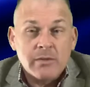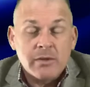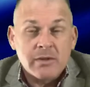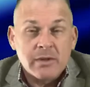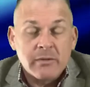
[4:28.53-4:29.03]
So
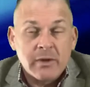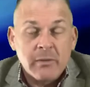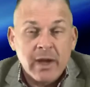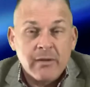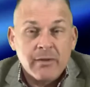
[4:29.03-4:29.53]
there's a little bit of
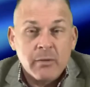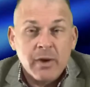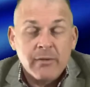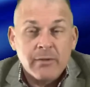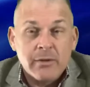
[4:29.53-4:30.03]
bang for your
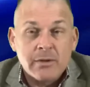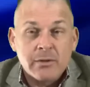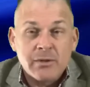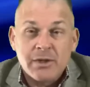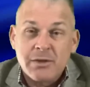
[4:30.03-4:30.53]
buck for your
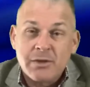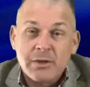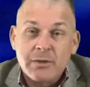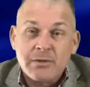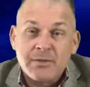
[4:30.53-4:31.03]
association
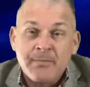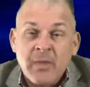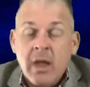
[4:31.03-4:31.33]
dues.